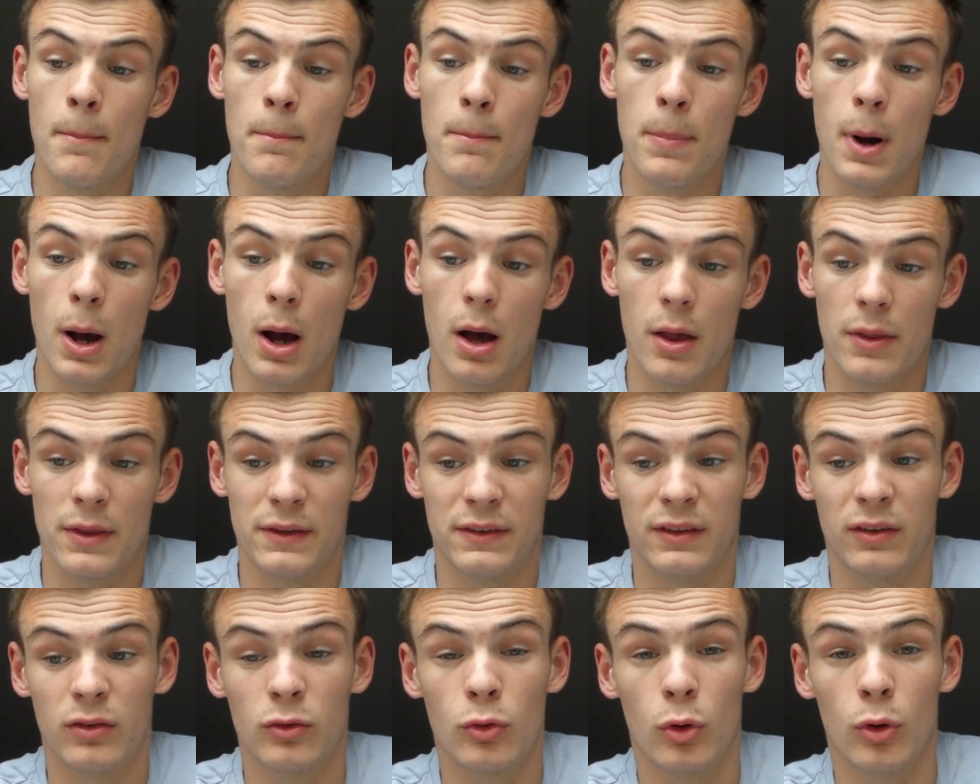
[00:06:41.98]
but this
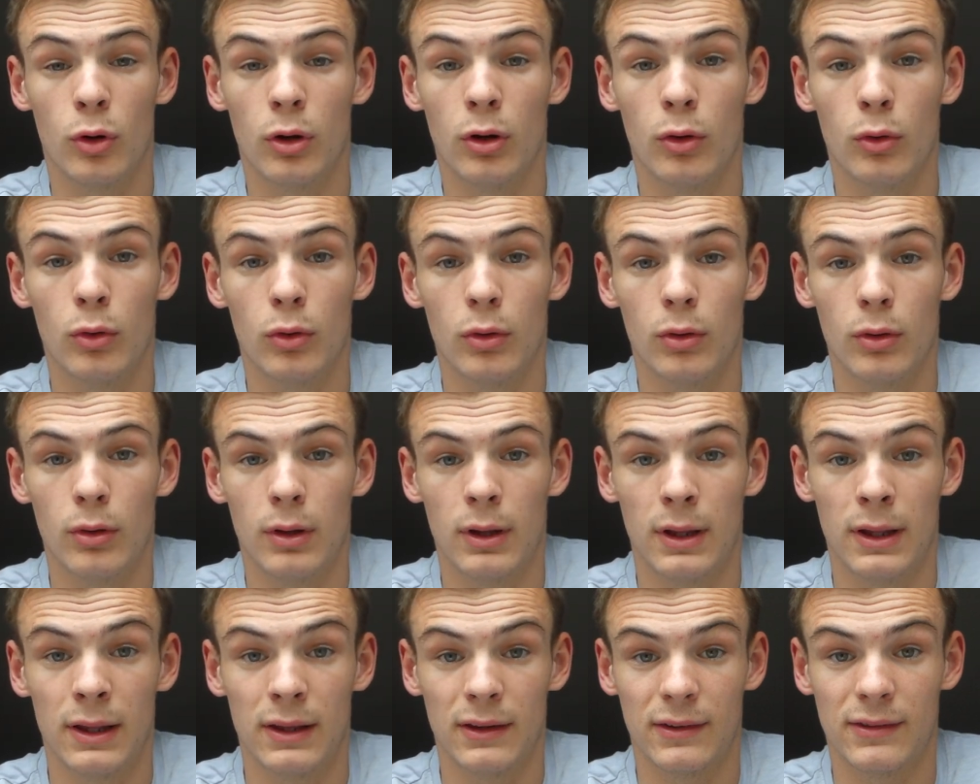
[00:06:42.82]
has got,
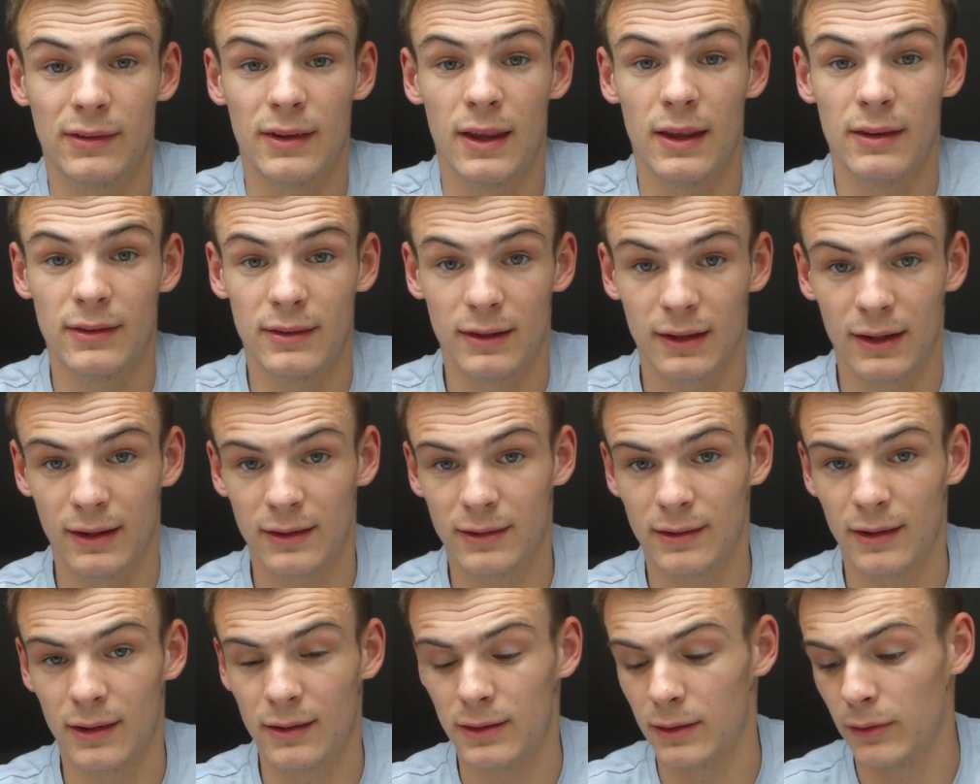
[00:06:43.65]
it says
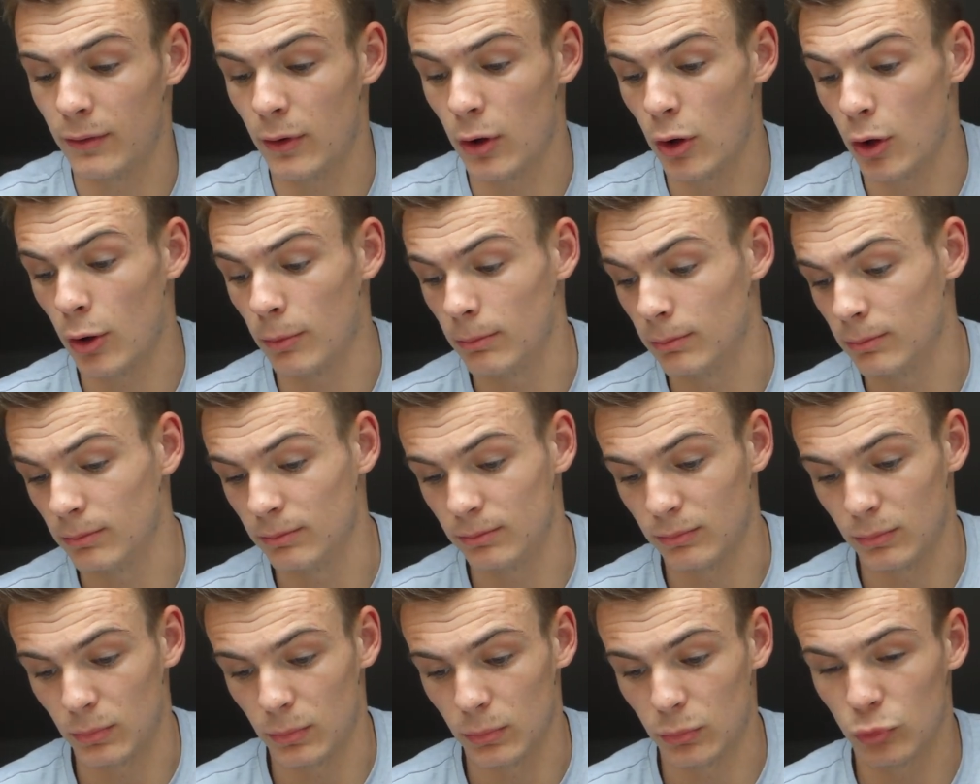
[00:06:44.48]
excessive arm
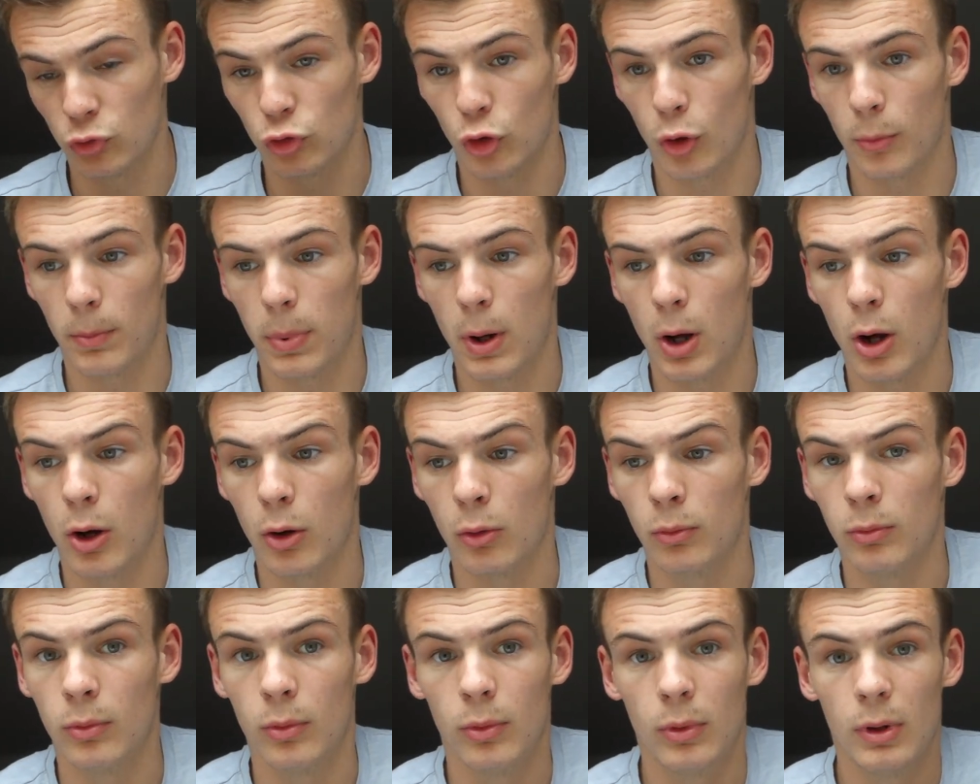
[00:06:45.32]
drop hole.
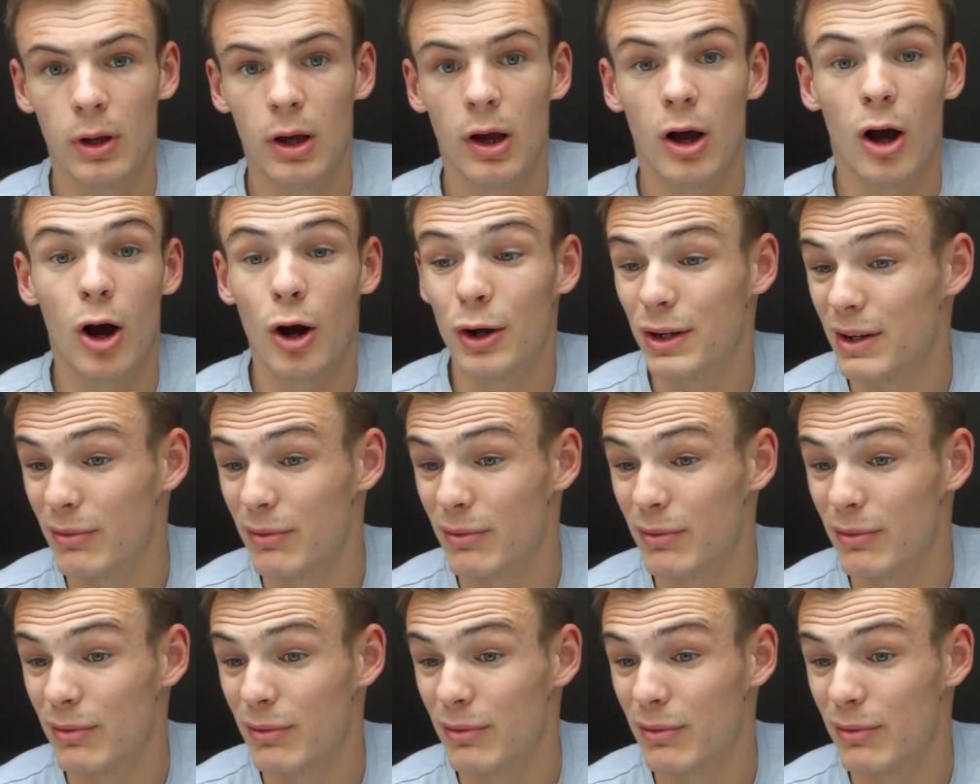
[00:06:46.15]
I